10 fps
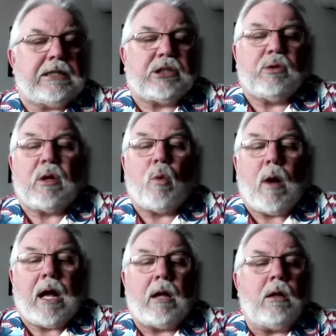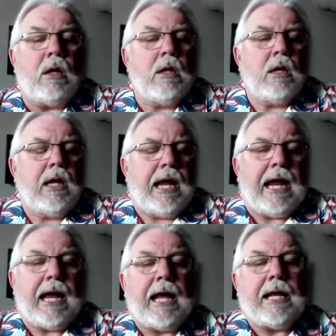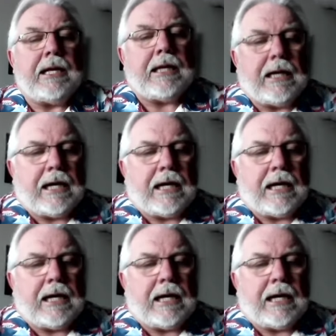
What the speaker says: doing well. And